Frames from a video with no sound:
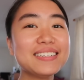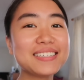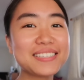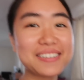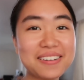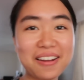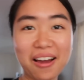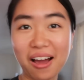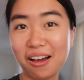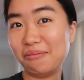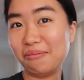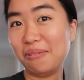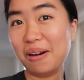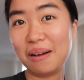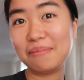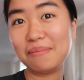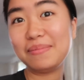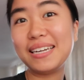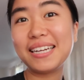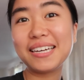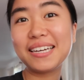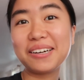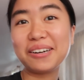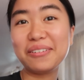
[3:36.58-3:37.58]
does not want
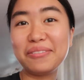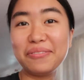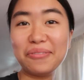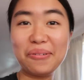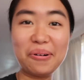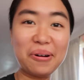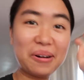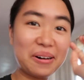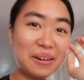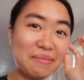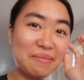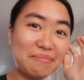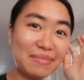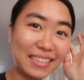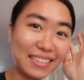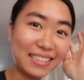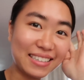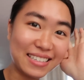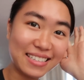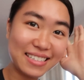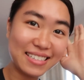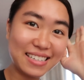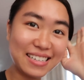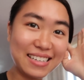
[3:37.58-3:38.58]
me to go to Fordham
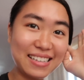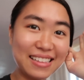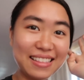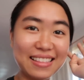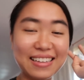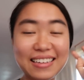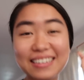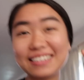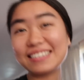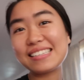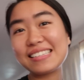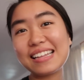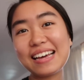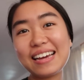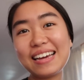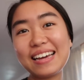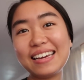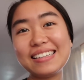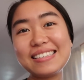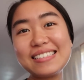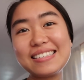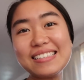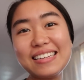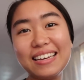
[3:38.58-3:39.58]
because he thinks that
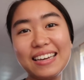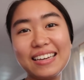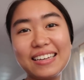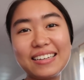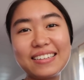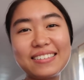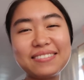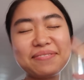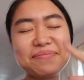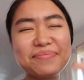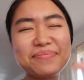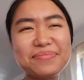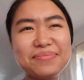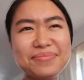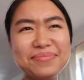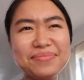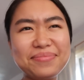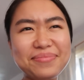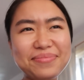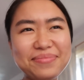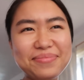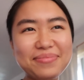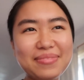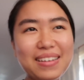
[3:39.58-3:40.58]
it's like,
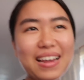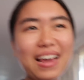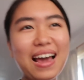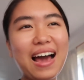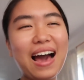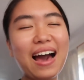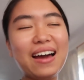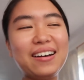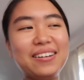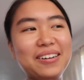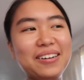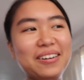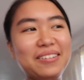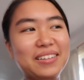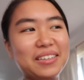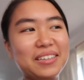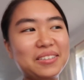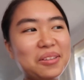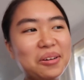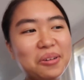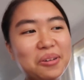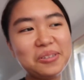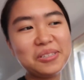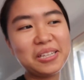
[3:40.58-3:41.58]
I don't know,
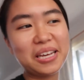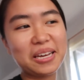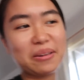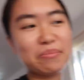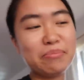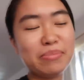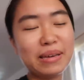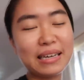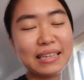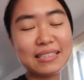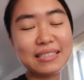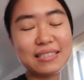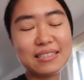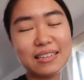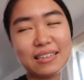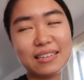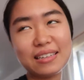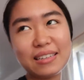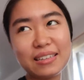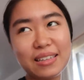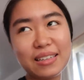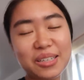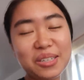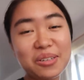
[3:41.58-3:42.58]
like the whole like big
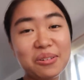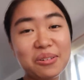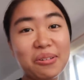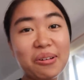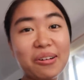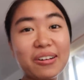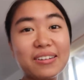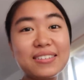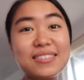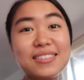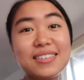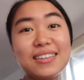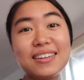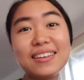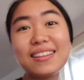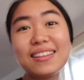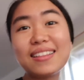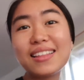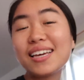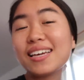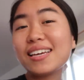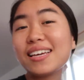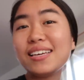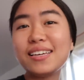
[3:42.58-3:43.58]
city, like New York City
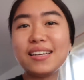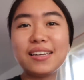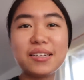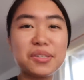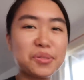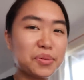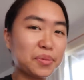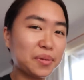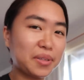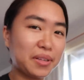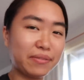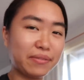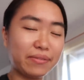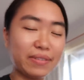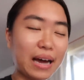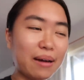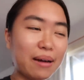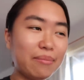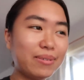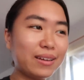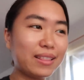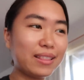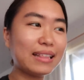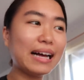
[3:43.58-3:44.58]
thing, he doesn't really
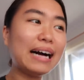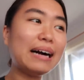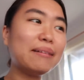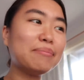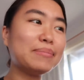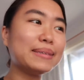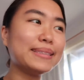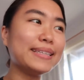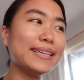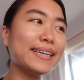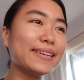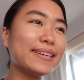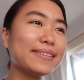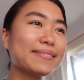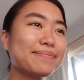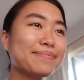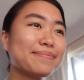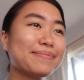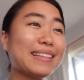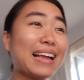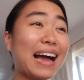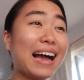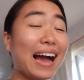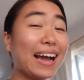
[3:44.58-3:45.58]
vibe with that, but like
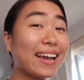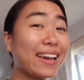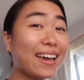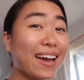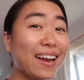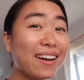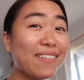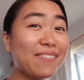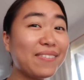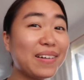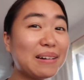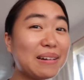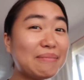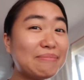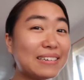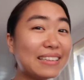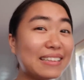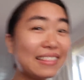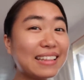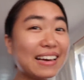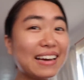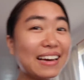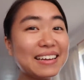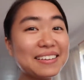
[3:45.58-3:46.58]
I kind of vibe
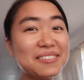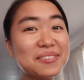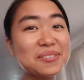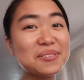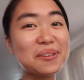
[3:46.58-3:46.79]
with that,